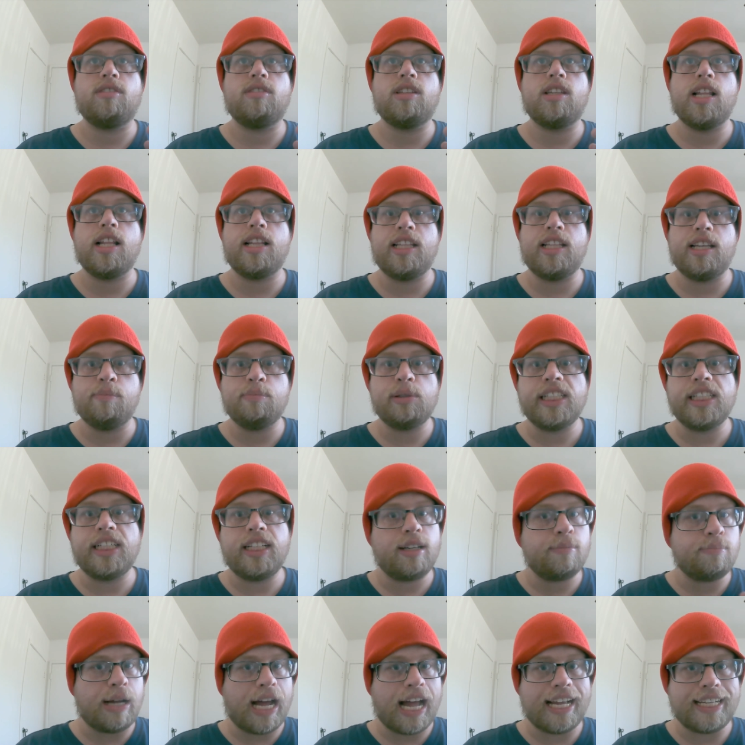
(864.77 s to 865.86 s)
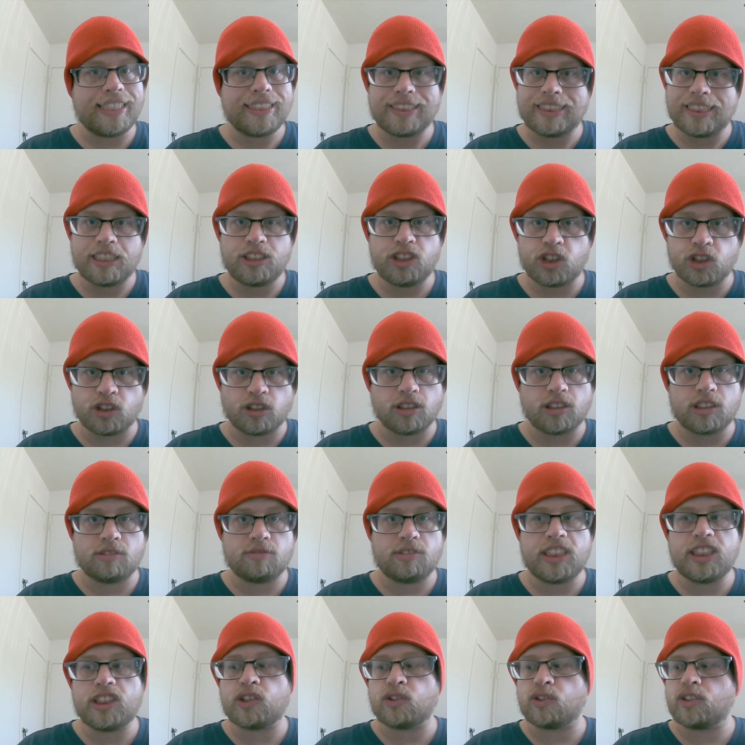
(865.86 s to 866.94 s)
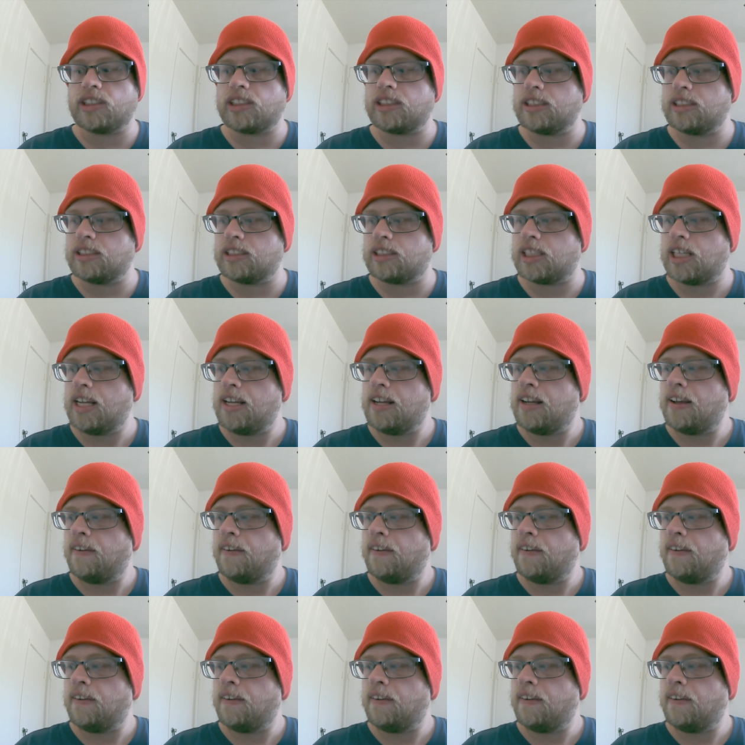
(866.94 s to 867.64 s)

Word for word: the ability to buy essentials and resources,